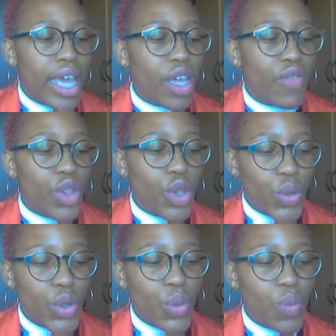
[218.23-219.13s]
Even
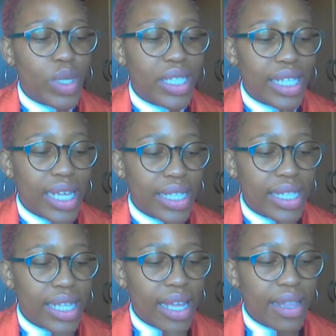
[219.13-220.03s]
though you
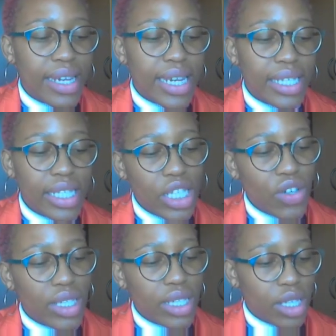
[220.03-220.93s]
possess the
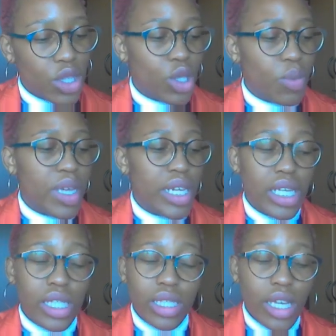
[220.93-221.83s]
necessary skills to be an
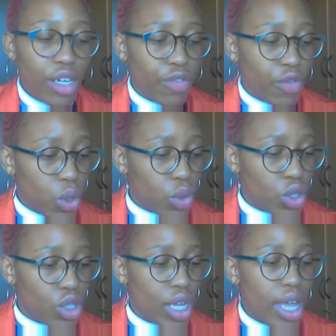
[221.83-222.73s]
executive
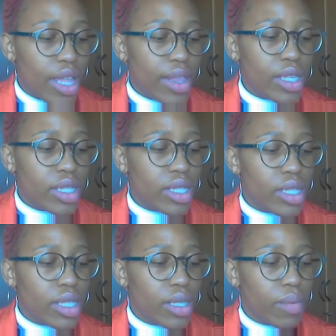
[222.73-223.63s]
coach,
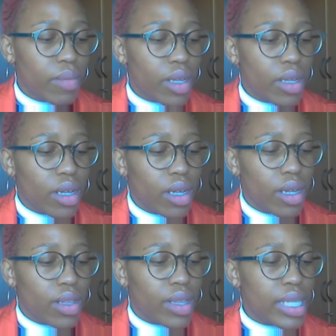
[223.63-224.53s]
this
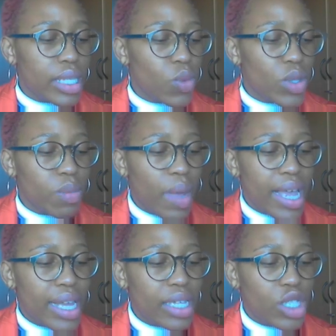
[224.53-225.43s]
was
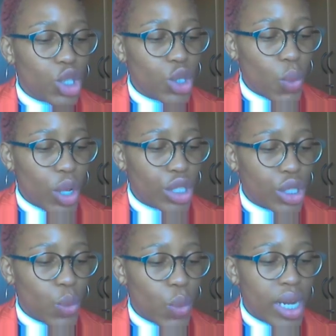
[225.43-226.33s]
my
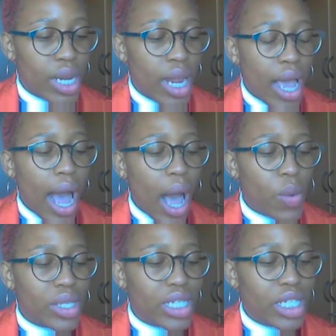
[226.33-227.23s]
situation when I
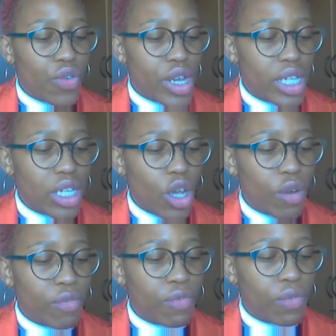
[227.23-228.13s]
was a director
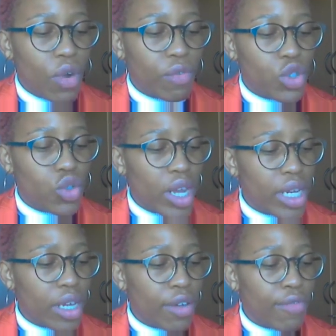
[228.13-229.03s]
of
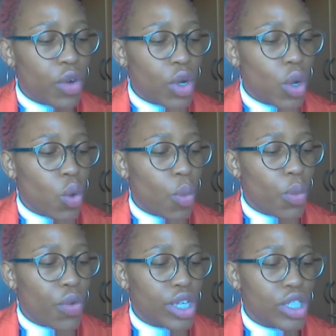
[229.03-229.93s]
training for a
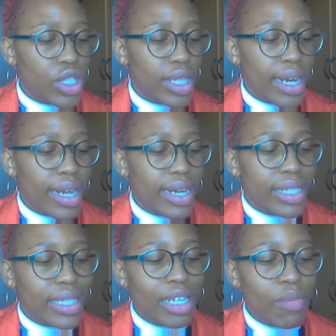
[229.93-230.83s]
corporation that had a
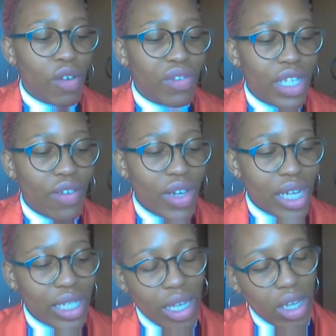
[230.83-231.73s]
team of 7
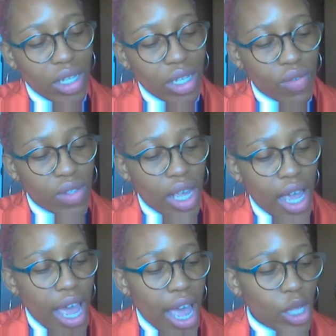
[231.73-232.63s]
executives
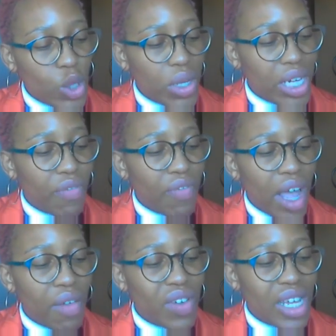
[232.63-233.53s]
and
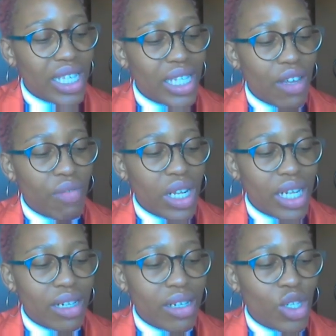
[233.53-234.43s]
25 next level
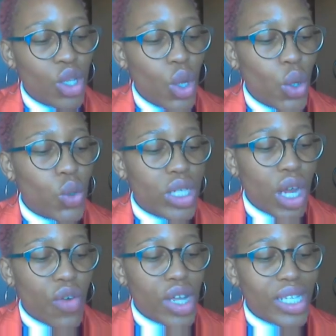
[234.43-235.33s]
leaders who
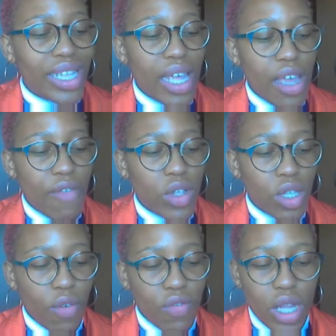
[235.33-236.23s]
directed the
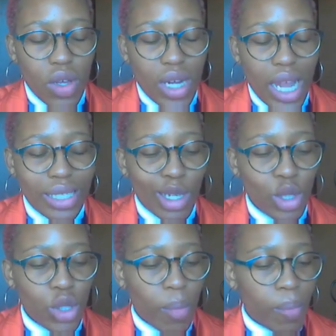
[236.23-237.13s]
efforts of the
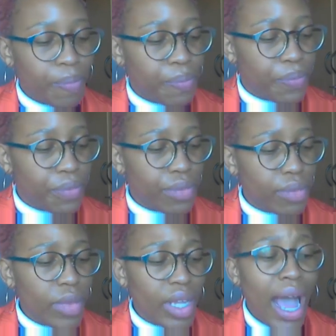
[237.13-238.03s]
organization.
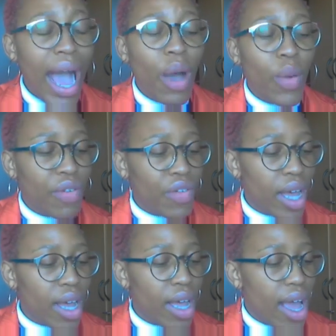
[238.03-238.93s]

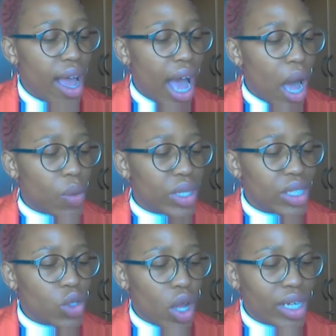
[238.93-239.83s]
However, I was
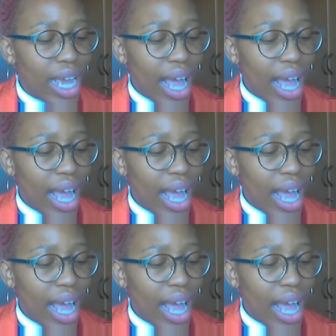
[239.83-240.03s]
not